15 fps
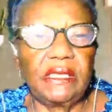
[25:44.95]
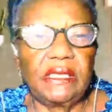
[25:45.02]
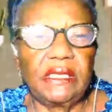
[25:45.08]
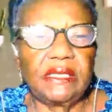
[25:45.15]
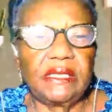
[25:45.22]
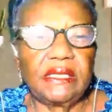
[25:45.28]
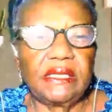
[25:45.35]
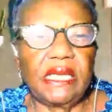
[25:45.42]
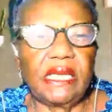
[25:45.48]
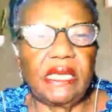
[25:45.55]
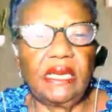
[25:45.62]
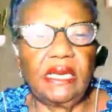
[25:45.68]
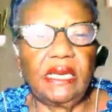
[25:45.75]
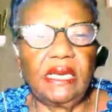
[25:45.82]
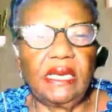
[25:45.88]
Uh,
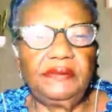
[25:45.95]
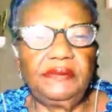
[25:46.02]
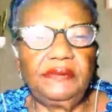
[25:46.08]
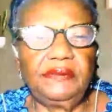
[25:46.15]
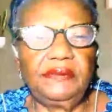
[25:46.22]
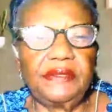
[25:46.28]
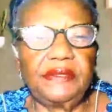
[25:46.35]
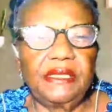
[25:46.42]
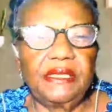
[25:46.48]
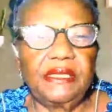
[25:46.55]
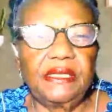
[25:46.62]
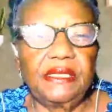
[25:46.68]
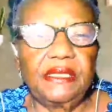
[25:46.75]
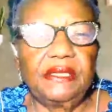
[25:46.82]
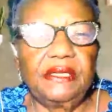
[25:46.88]

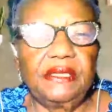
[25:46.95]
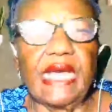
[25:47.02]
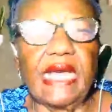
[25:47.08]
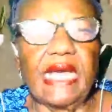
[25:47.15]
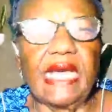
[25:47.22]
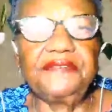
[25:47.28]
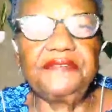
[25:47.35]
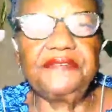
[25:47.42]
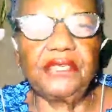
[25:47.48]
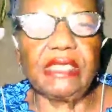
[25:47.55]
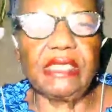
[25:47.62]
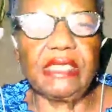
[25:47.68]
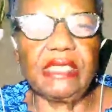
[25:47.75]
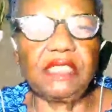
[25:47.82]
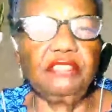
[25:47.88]
90 for us,
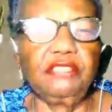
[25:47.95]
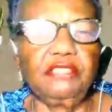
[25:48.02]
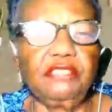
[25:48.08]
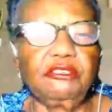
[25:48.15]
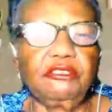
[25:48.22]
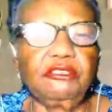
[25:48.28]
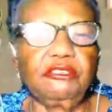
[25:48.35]
Mary, would be